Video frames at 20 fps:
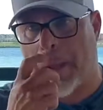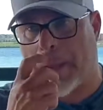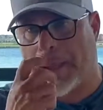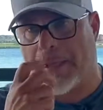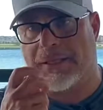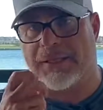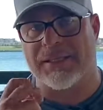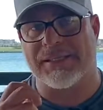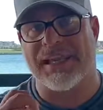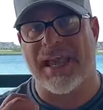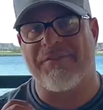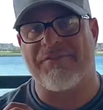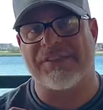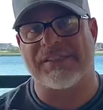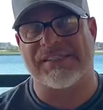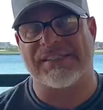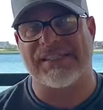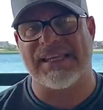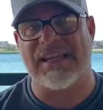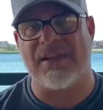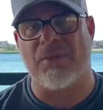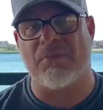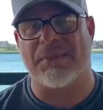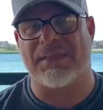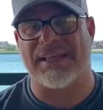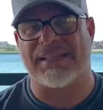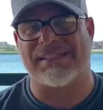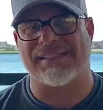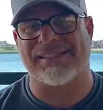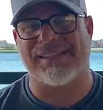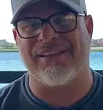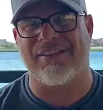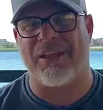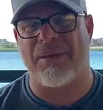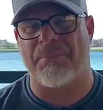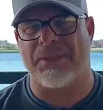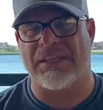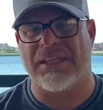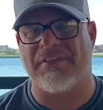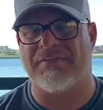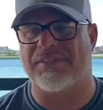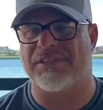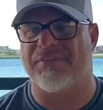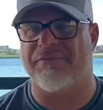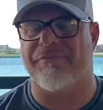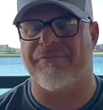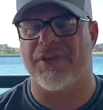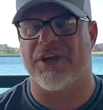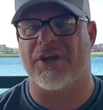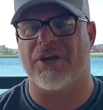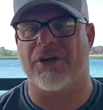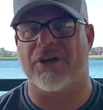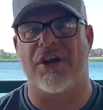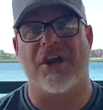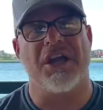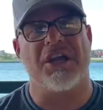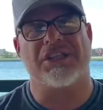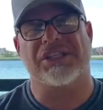It does have a seal, but that seal, I believe, is inferior.